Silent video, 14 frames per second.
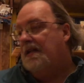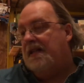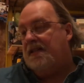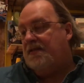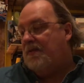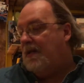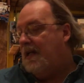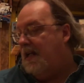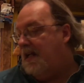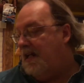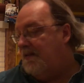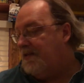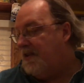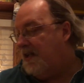Next one I
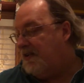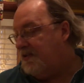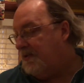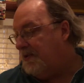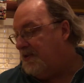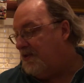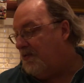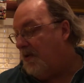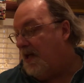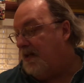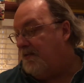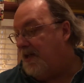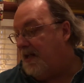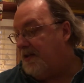have is also a
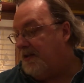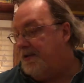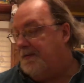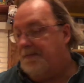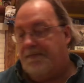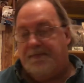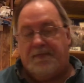Swan record,